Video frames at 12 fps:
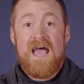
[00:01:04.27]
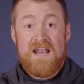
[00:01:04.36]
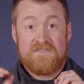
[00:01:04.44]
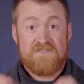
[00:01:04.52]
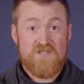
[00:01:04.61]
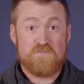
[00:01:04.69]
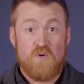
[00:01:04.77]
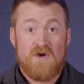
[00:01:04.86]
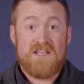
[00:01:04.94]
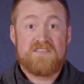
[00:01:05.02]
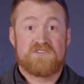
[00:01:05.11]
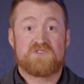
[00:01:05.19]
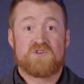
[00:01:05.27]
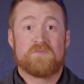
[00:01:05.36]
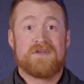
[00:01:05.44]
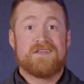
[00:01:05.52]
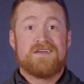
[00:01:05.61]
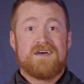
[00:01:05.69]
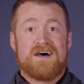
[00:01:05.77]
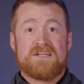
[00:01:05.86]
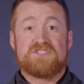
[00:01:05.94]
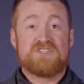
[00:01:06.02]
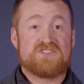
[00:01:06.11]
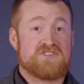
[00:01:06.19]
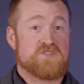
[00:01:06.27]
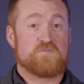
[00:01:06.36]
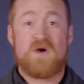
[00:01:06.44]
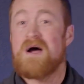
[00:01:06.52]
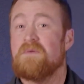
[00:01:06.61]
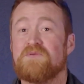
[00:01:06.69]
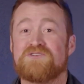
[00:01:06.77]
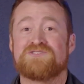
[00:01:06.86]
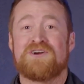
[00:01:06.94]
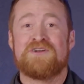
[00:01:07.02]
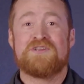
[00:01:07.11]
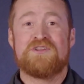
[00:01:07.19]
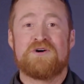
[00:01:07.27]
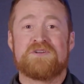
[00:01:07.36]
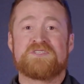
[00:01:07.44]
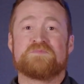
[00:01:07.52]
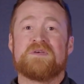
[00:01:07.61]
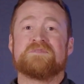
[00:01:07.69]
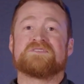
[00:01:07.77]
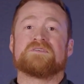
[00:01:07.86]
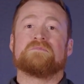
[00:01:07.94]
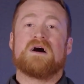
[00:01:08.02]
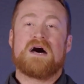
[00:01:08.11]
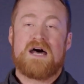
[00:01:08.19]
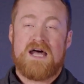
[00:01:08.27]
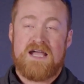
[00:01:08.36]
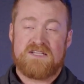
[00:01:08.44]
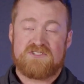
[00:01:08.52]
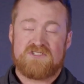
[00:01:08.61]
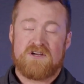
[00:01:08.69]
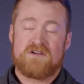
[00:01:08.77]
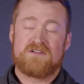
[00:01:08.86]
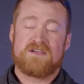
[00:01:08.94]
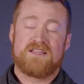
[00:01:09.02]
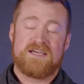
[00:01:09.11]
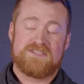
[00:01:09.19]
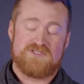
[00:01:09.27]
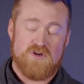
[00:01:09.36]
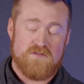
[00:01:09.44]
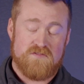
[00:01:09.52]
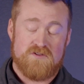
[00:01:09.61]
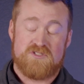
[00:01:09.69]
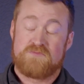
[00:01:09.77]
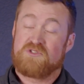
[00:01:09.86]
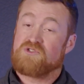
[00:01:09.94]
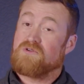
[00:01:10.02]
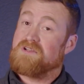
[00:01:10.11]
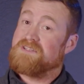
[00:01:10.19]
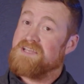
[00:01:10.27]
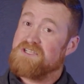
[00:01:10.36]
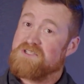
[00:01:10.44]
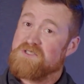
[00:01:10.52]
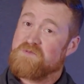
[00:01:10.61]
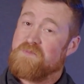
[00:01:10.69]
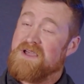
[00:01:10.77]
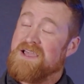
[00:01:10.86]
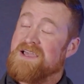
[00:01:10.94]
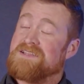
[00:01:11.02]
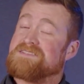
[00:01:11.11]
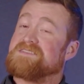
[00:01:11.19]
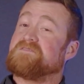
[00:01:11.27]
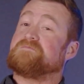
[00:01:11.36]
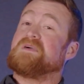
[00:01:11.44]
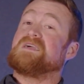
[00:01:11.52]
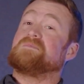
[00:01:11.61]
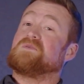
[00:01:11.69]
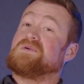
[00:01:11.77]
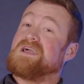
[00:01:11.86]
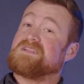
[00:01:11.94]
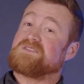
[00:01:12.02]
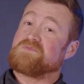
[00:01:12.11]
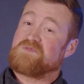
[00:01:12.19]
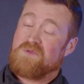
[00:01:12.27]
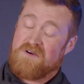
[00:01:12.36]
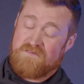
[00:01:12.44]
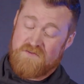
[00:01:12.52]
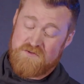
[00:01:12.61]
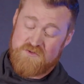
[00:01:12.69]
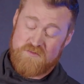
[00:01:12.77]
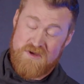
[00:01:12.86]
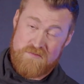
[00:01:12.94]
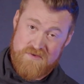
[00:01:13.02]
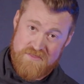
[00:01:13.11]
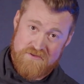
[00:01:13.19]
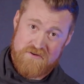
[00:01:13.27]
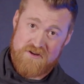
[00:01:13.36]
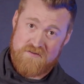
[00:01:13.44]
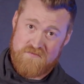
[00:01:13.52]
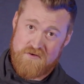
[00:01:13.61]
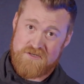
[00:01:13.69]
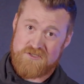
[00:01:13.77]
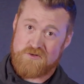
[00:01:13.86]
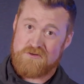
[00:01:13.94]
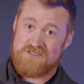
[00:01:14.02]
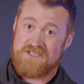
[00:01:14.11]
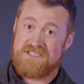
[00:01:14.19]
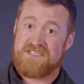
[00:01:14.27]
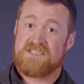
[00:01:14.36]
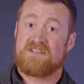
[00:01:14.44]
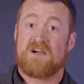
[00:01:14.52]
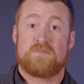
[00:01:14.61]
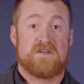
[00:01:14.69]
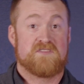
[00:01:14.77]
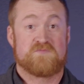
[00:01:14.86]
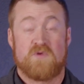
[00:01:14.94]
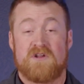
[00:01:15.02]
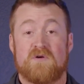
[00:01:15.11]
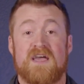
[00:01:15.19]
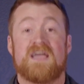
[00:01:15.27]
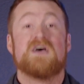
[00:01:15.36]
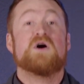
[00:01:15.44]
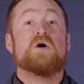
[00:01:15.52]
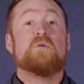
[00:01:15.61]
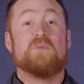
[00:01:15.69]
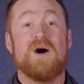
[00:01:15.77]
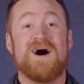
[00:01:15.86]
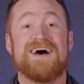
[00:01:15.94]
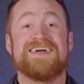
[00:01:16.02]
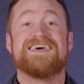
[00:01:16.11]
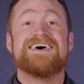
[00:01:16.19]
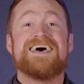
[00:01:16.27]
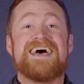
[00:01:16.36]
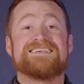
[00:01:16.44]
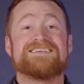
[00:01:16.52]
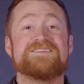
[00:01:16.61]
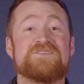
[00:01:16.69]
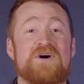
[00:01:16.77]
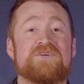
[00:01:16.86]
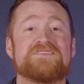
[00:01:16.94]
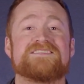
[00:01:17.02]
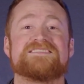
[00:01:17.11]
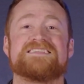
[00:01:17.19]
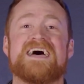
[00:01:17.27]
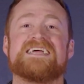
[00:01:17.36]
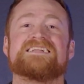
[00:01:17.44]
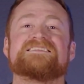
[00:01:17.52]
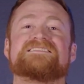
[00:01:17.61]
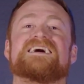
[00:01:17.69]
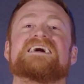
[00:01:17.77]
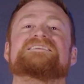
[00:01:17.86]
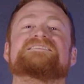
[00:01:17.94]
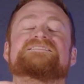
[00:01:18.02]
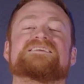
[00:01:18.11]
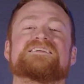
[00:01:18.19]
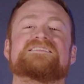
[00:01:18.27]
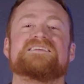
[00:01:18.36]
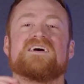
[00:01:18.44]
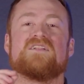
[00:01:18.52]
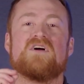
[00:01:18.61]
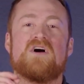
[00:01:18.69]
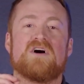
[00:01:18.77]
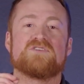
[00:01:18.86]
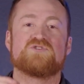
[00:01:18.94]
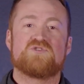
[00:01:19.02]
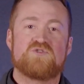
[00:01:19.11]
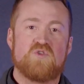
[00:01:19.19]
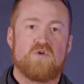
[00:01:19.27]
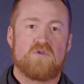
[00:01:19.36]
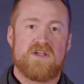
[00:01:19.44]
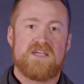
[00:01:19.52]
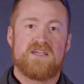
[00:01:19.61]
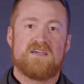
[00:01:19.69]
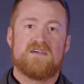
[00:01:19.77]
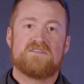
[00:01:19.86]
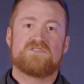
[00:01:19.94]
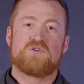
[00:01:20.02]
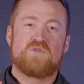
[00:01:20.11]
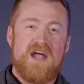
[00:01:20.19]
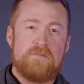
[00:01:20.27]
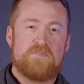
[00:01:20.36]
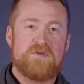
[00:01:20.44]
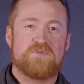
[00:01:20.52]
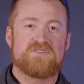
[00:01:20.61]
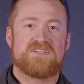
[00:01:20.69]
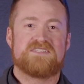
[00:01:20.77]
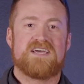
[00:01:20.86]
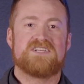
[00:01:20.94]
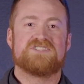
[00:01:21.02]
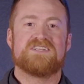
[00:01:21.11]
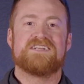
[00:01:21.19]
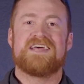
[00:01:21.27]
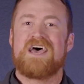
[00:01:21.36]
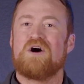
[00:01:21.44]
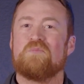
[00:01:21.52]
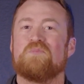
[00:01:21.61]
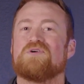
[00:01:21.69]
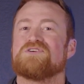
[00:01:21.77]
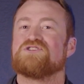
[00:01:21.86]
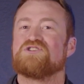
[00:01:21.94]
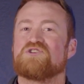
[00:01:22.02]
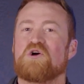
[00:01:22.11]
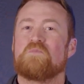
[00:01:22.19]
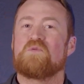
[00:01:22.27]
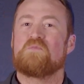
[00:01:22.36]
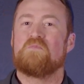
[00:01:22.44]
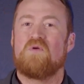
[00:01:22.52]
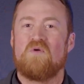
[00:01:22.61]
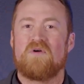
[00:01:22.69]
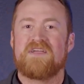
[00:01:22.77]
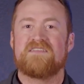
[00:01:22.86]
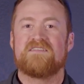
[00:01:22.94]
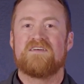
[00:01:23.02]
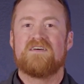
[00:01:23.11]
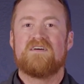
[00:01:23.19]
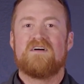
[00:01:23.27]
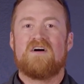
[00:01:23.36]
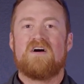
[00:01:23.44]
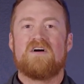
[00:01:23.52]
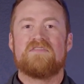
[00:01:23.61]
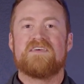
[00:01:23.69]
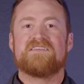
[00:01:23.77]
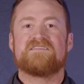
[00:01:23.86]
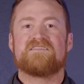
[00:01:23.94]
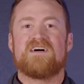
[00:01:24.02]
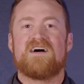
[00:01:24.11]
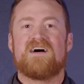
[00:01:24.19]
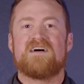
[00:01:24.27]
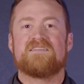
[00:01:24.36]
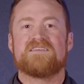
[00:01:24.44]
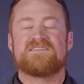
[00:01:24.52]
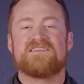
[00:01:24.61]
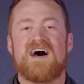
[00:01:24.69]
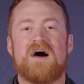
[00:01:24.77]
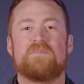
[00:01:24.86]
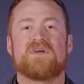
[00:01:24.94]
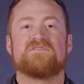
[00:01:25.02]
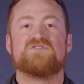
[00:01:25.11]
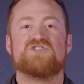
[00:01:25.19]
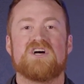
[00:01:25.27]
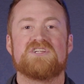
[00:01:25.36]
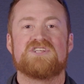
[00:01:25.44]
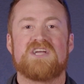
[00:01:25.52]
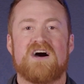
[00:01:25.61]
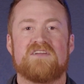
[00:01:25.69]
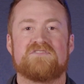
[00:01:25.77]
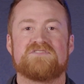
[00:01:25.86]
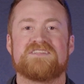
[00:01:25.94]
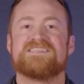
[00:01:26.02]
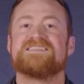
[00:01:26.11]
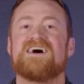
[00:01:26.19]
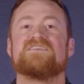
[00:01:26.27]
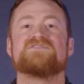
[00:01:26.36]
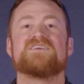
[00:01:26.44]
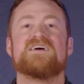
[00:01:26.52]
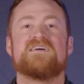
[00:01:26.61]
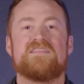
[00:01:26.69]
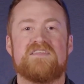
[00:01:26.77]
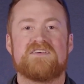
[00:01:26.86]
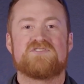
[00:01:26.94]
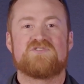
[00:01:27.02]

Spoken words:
And at this point in the sermon, Jesus is probably starting to notice maybe some eyes starting to glaze over, some short attention spans. If maybe we had some smartphones, we might be 30 or 40 scrolls in a TikTok by this point, okay? But as he notices that, he decides he's gonna tell a story to grab people's attention and to help put a sharper point on this topic of judging others. And he tells this